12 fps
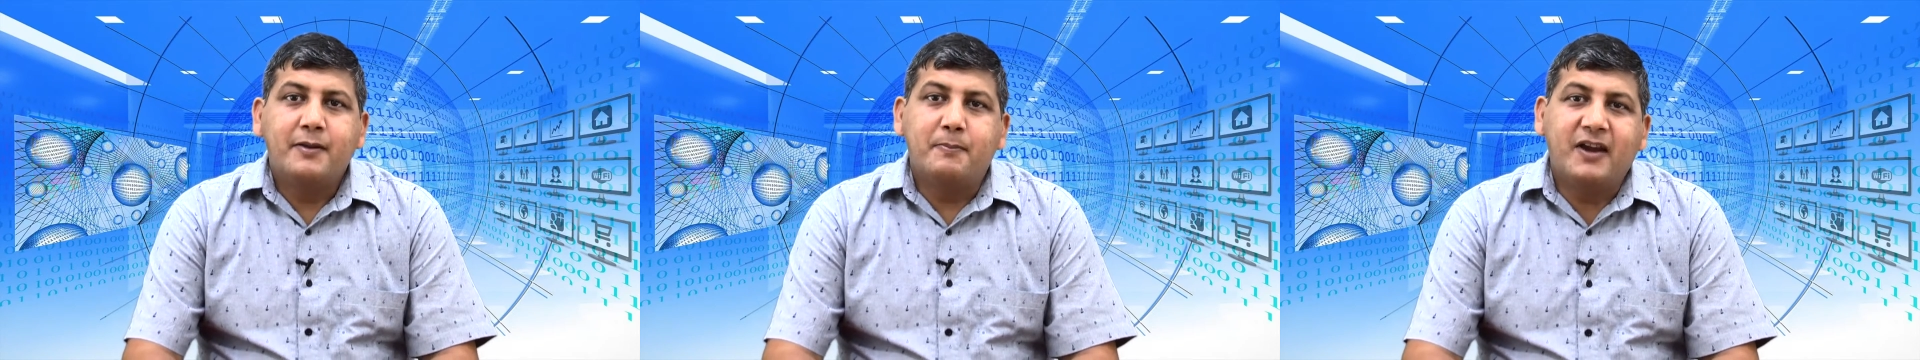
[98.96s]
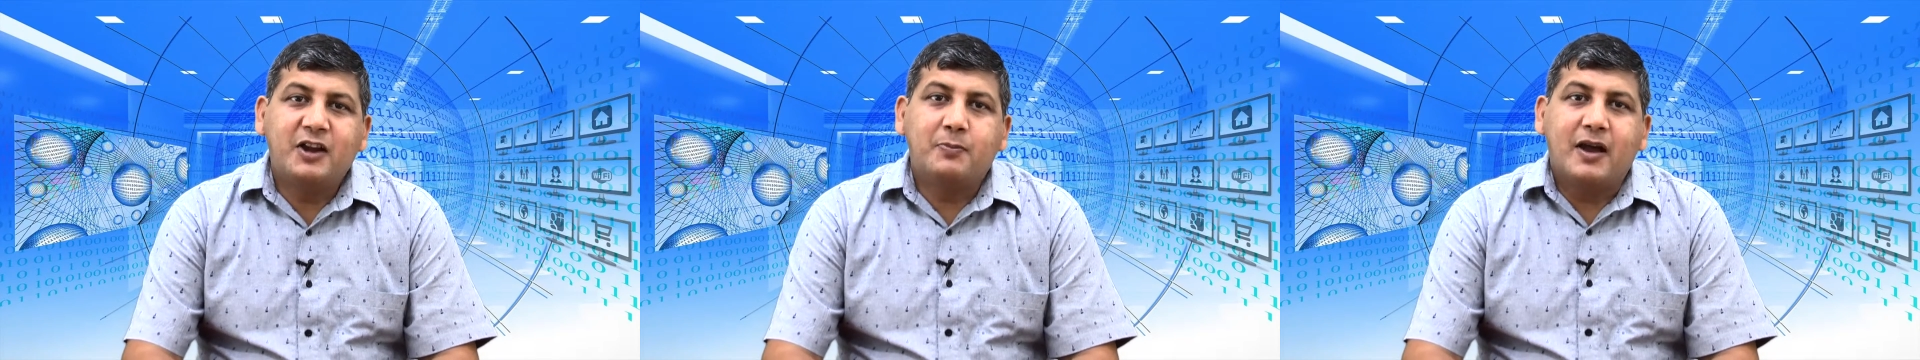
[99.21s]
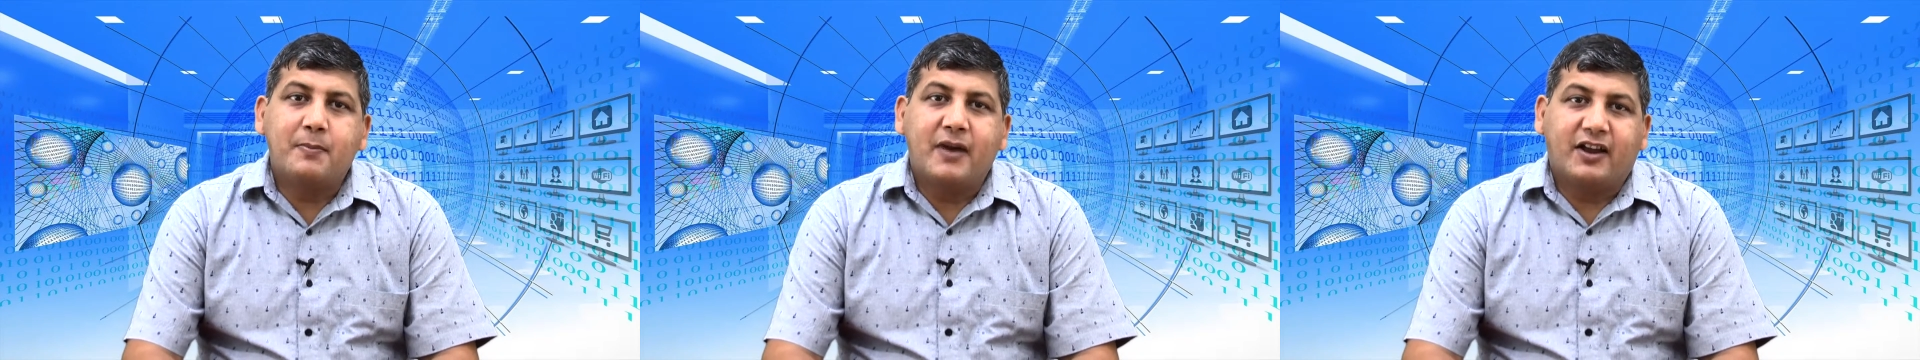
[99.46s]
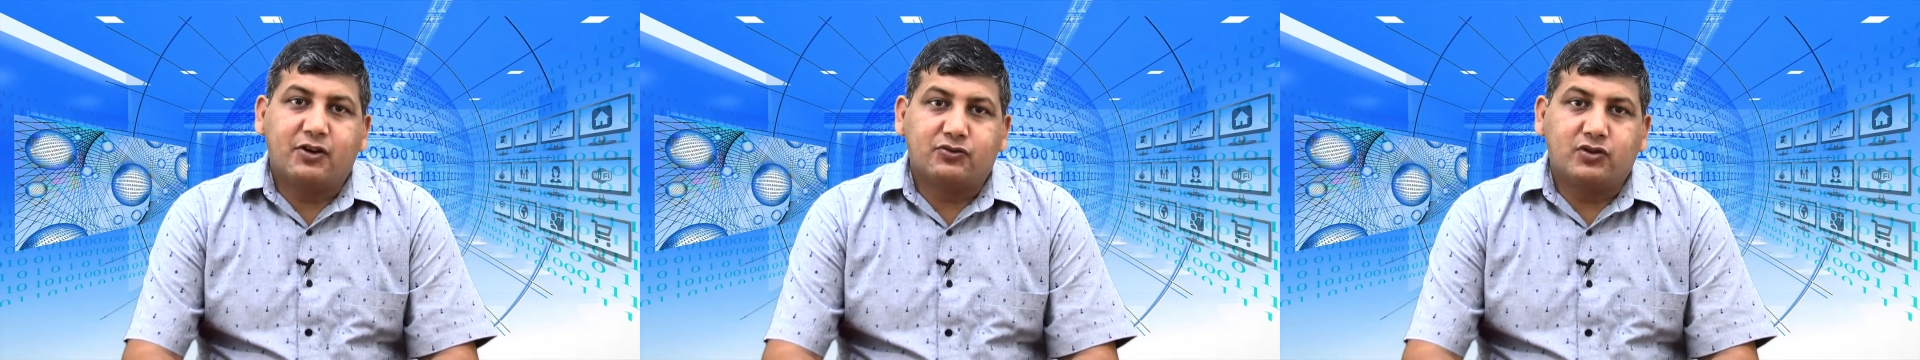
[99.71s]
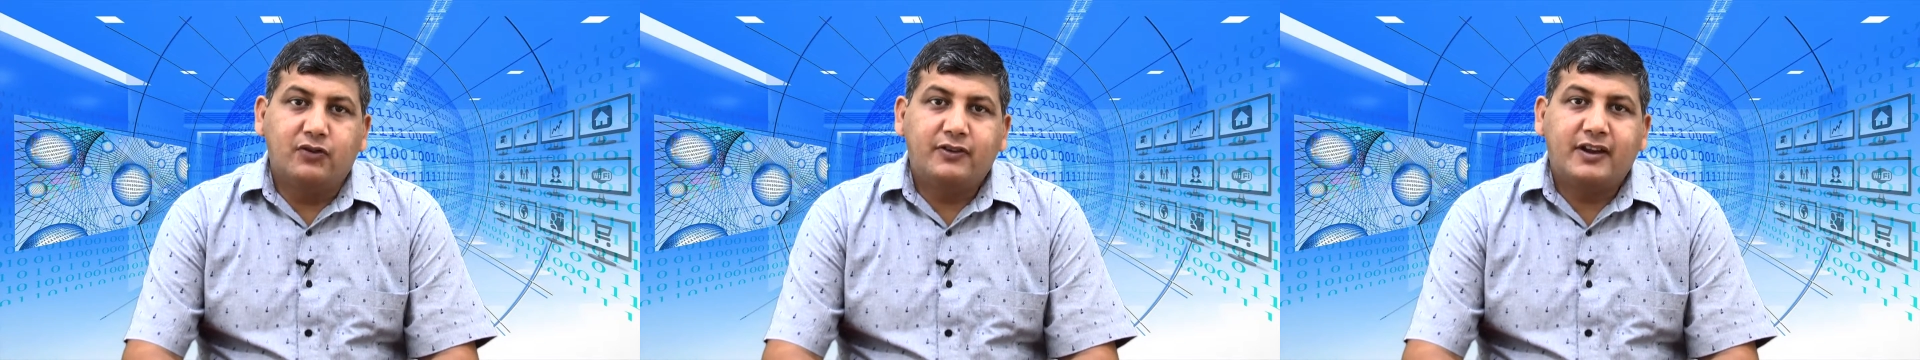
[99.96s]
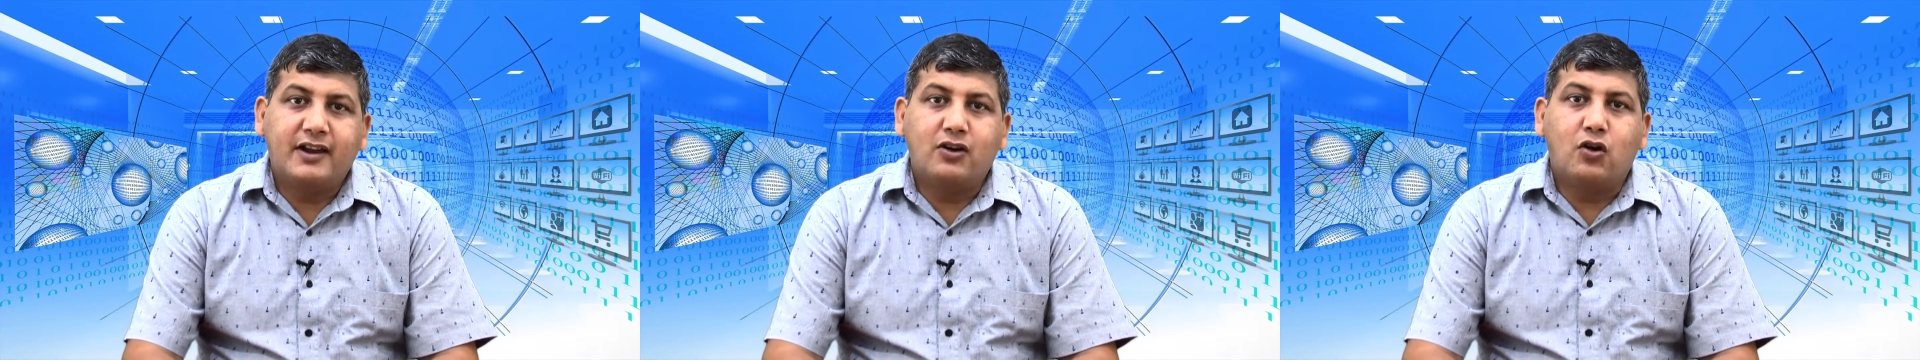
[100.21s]
made by Microsoft
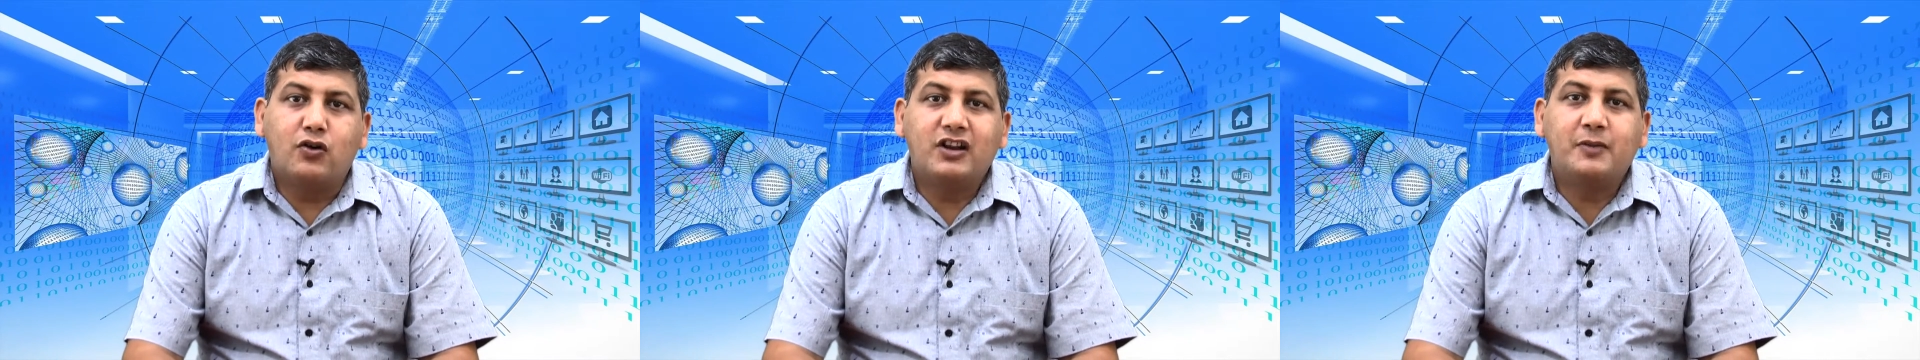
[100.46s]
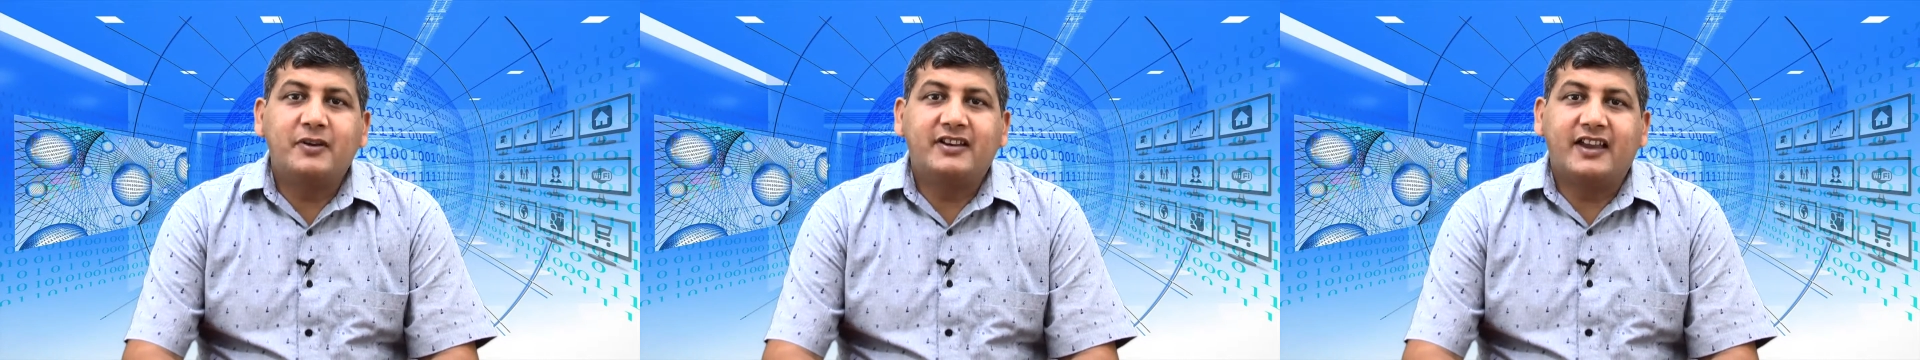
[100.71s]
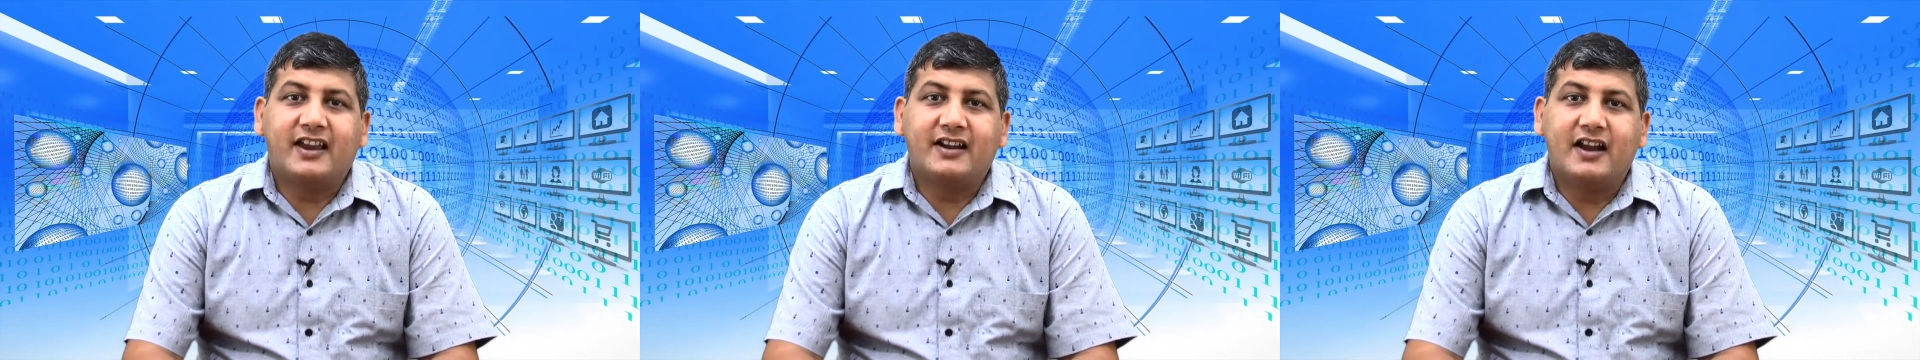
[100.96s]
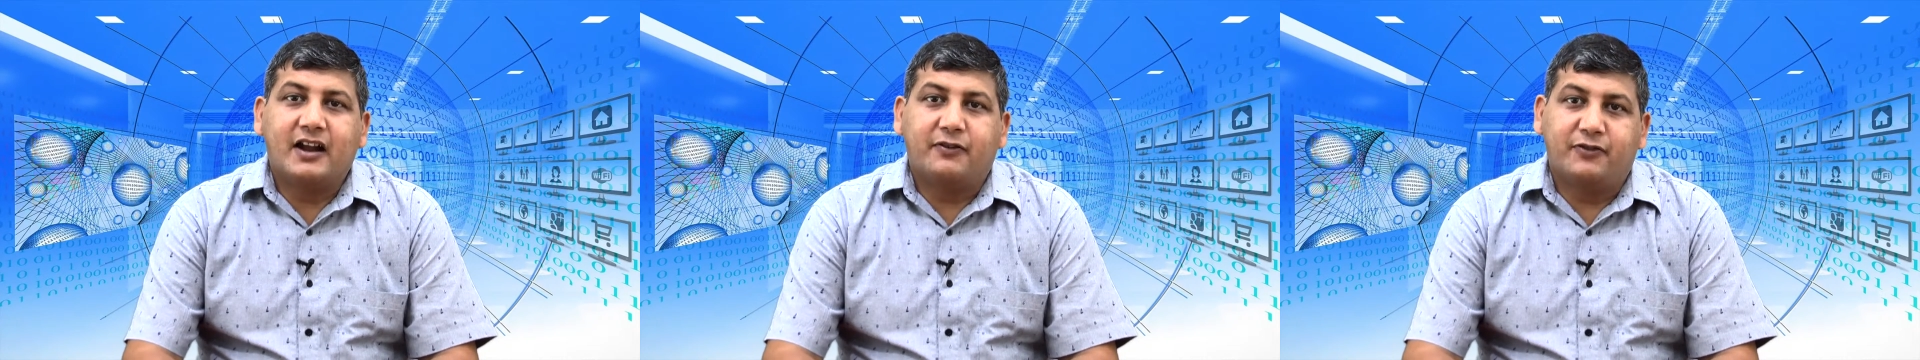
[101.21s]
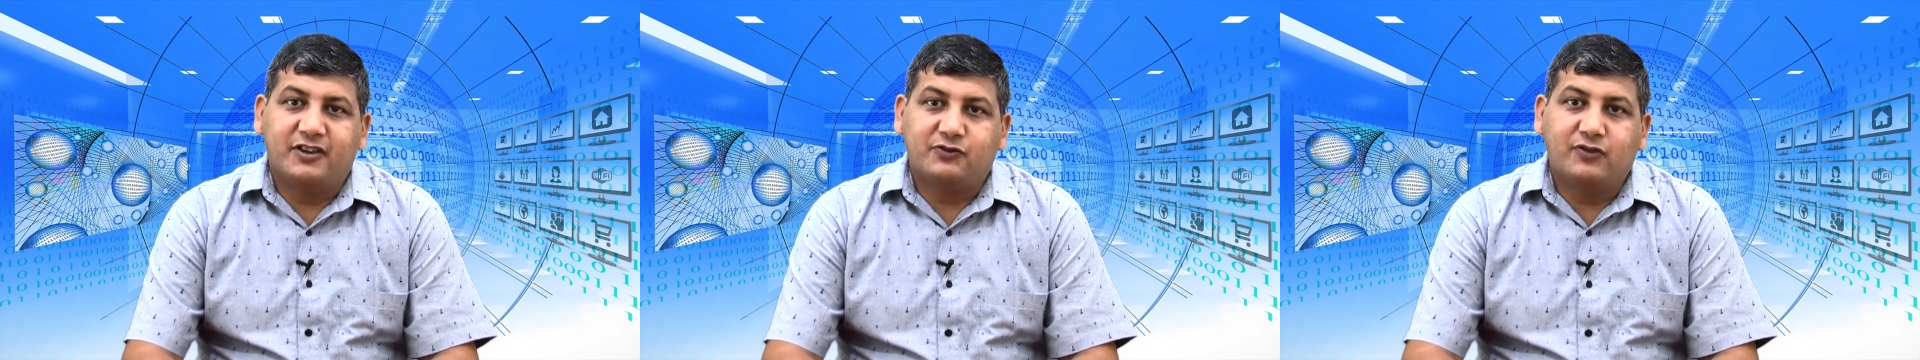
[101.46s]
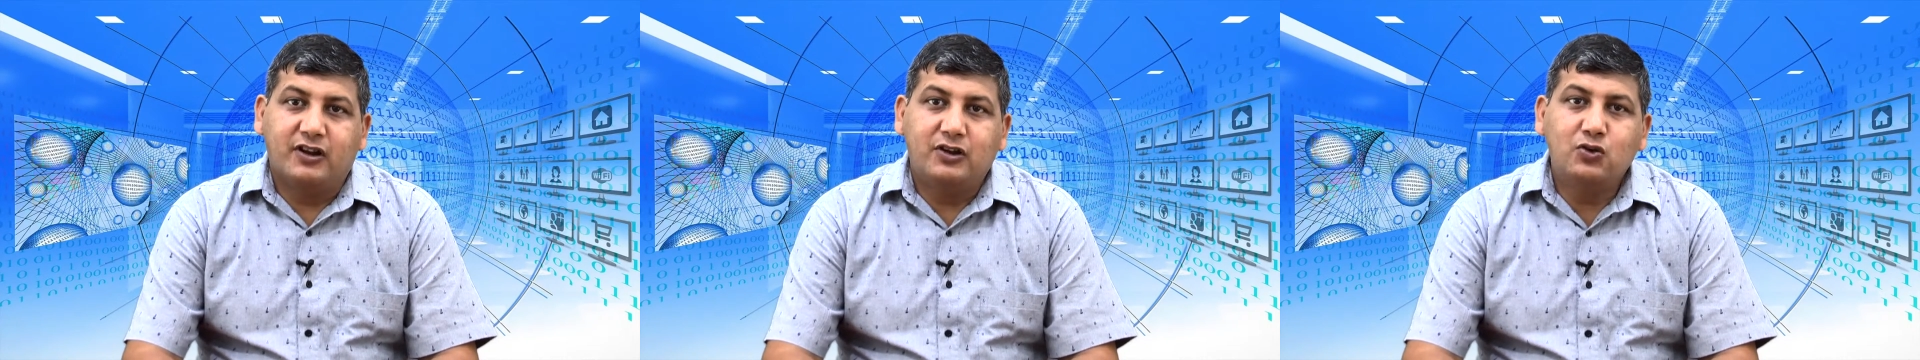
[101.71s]
can only be taken at face
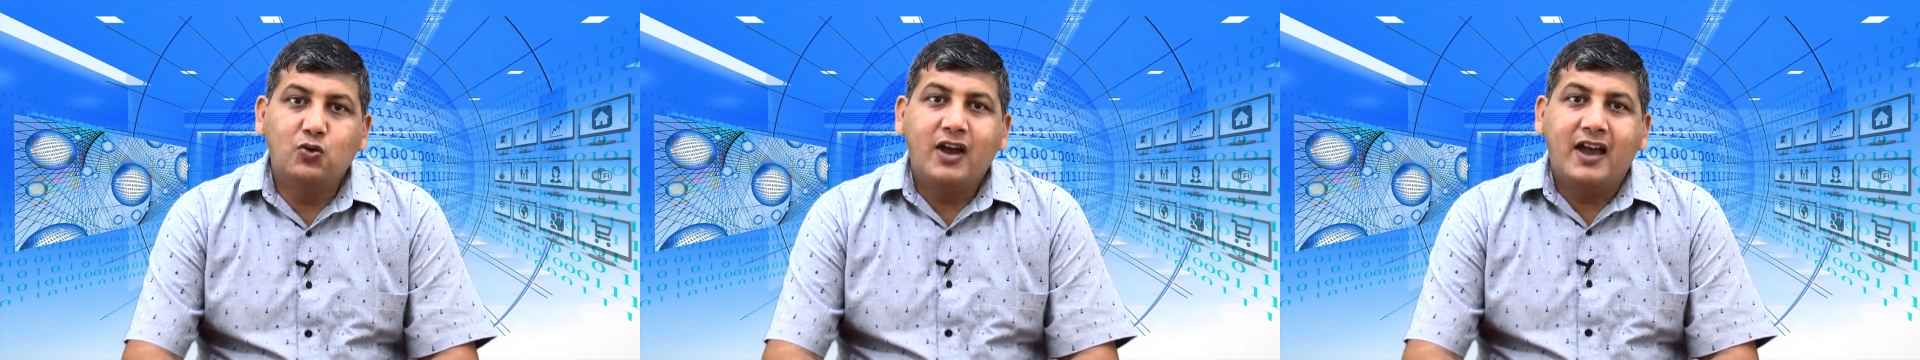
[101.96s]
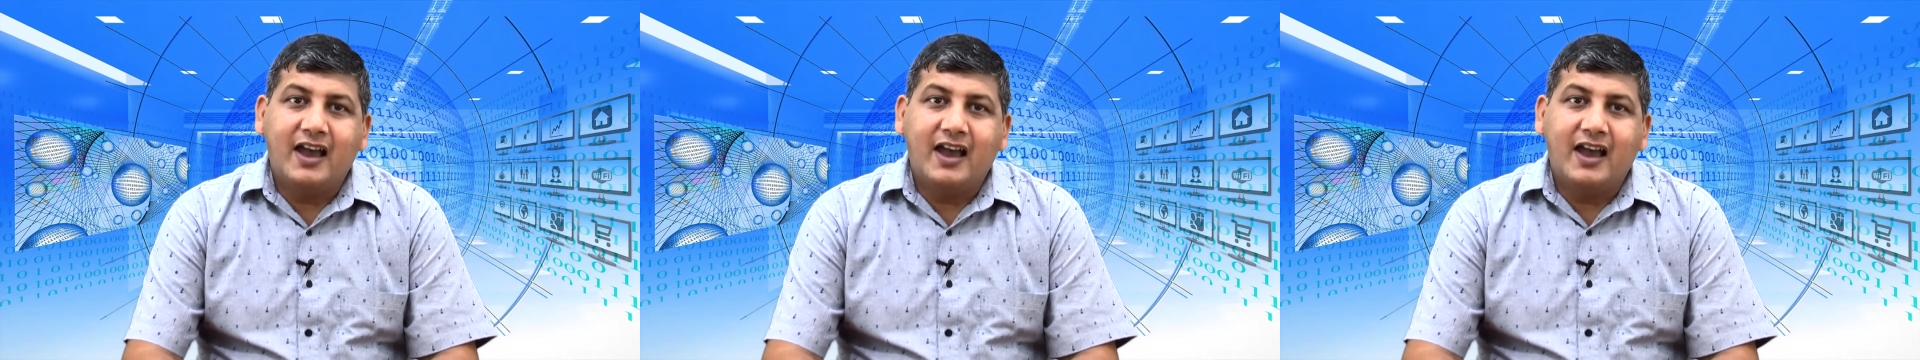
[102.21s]
value